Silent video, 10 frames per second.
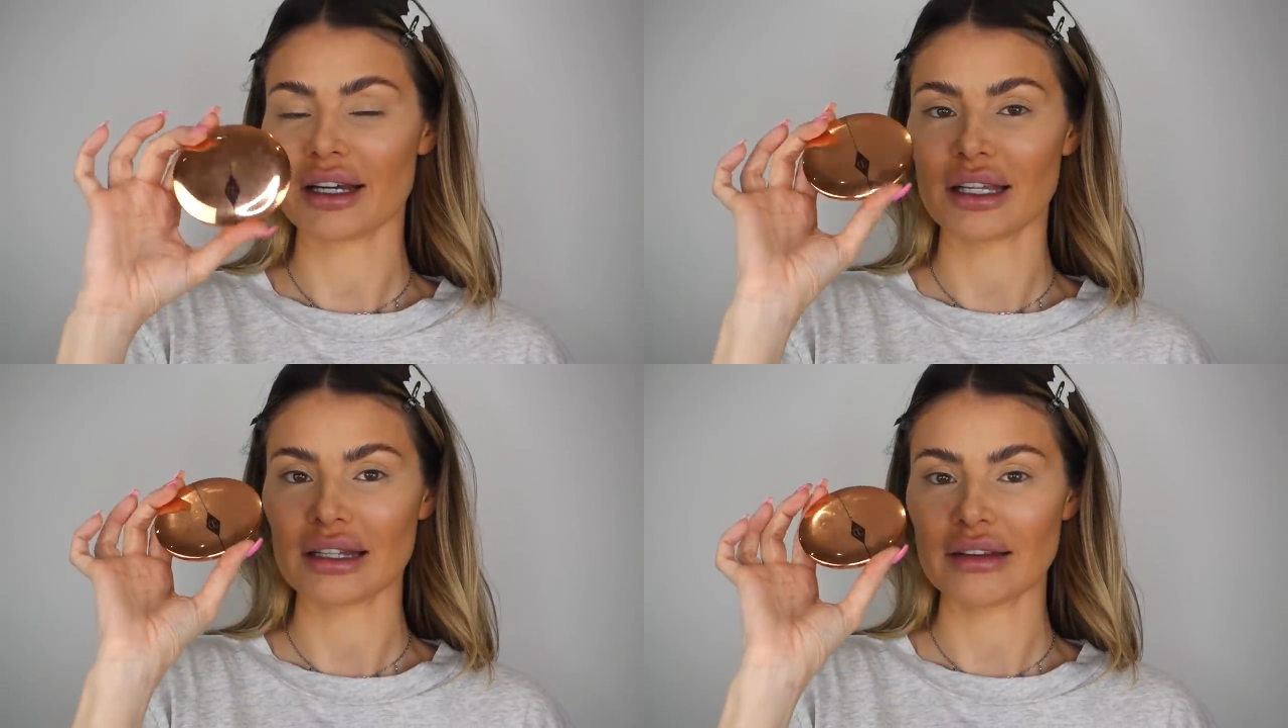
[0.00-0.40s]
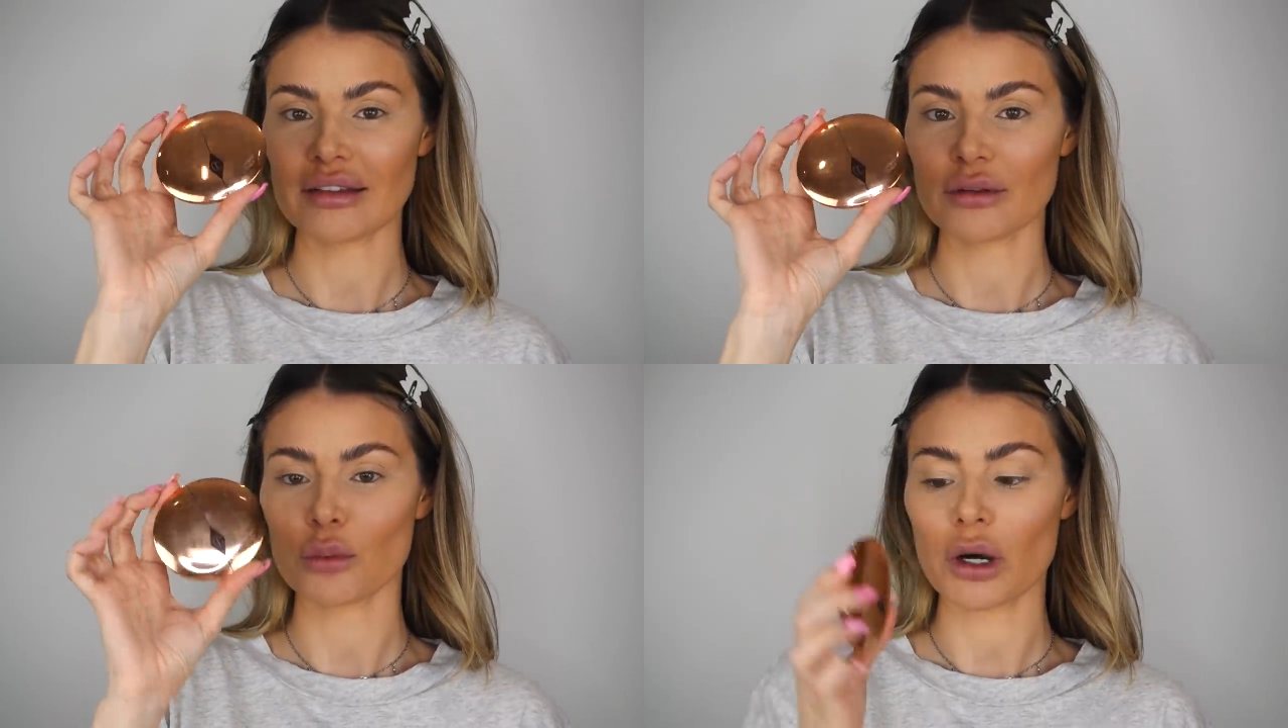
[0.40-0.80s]
and this
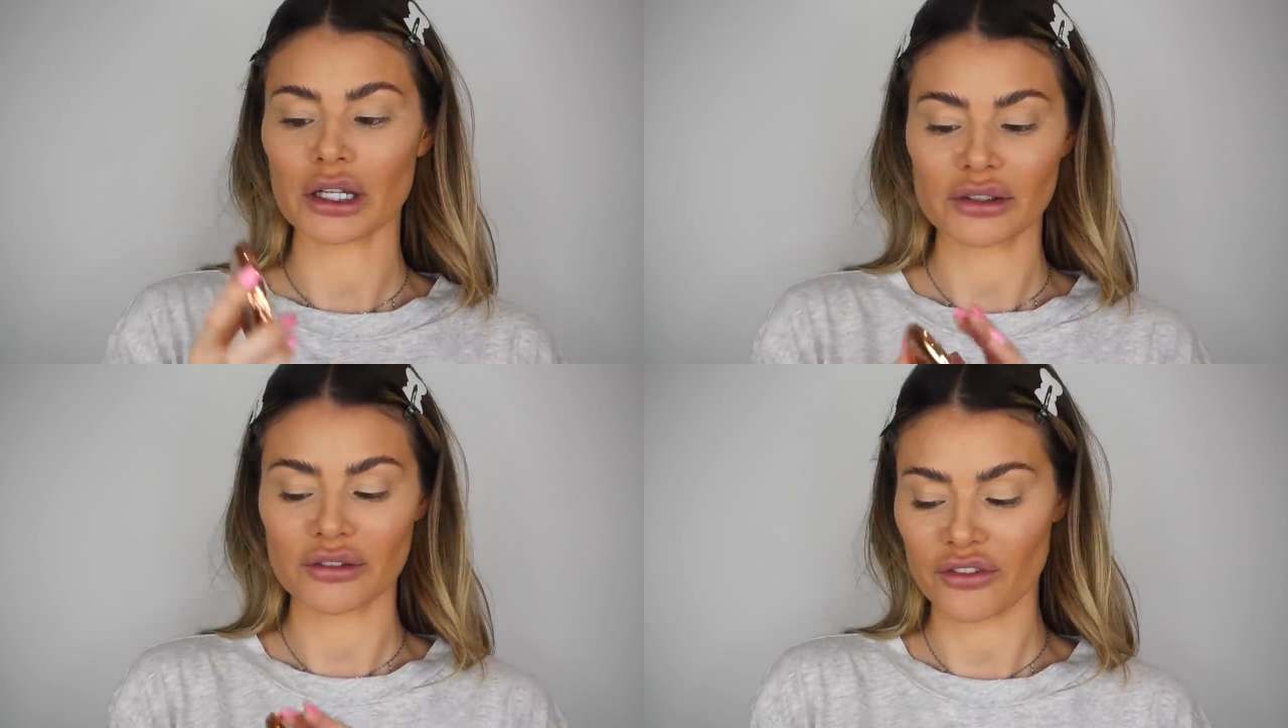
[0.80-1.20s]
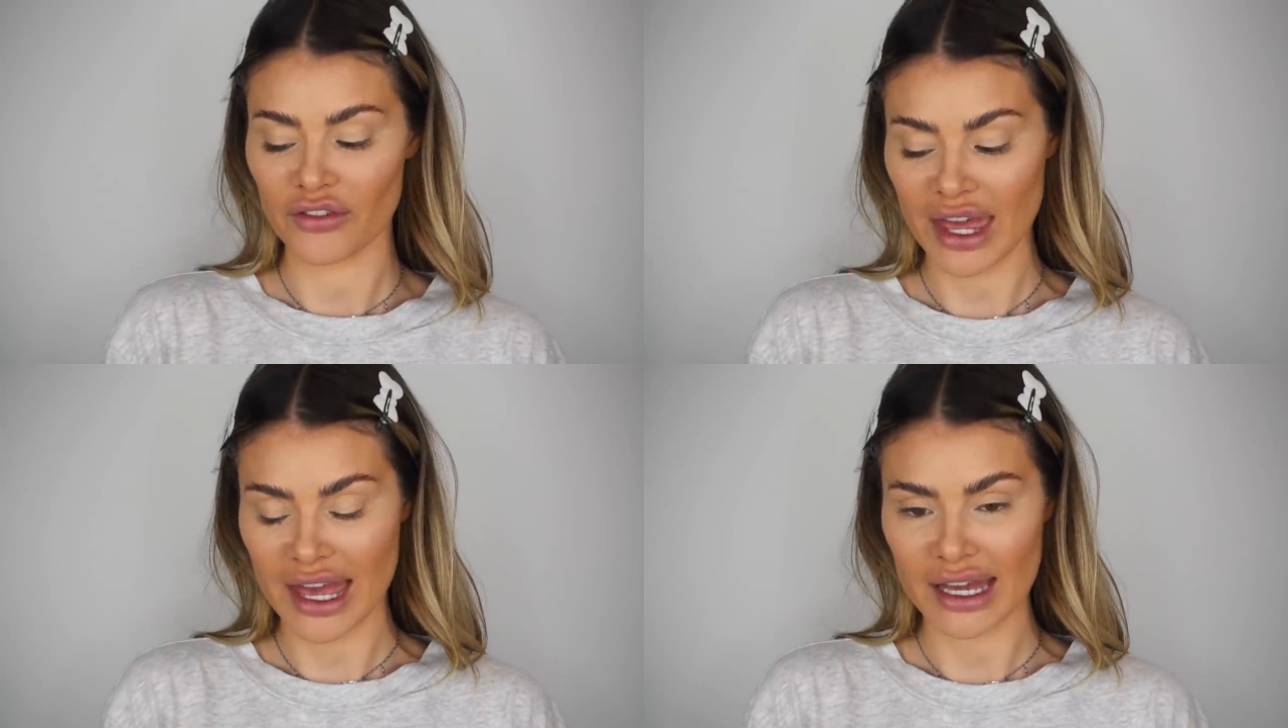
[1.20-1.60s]
is One
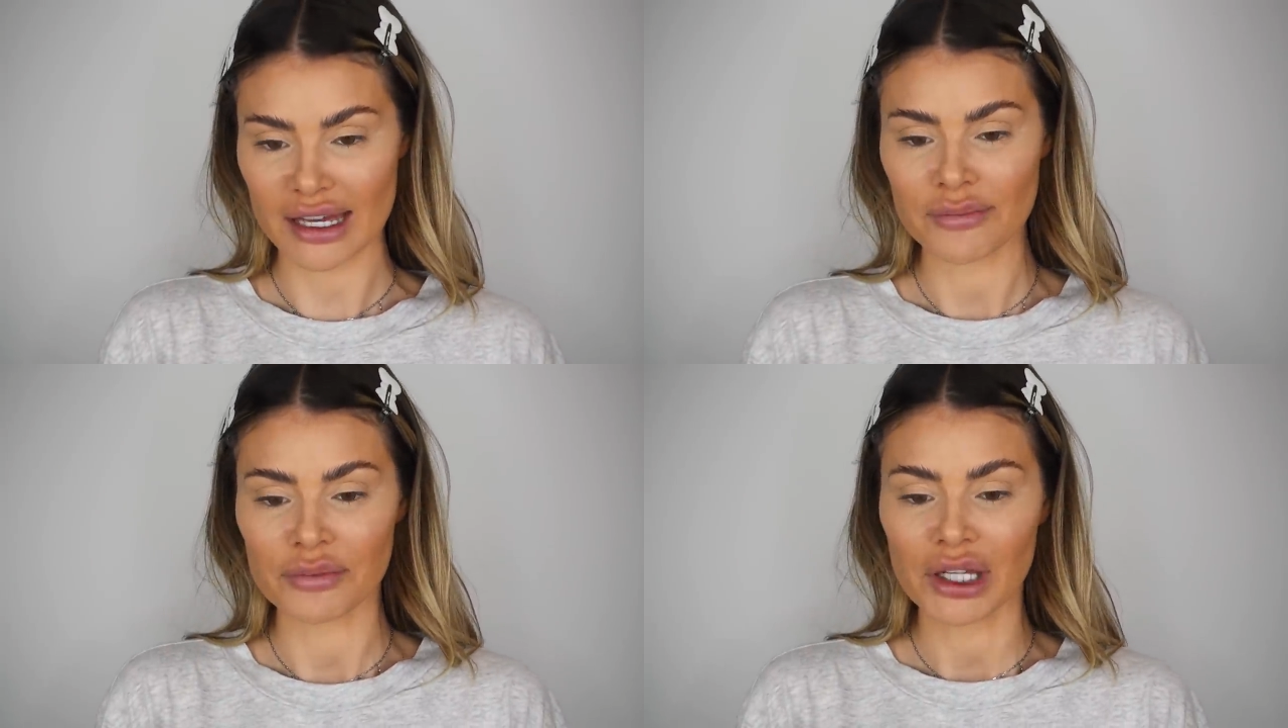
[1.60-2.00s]
Fair.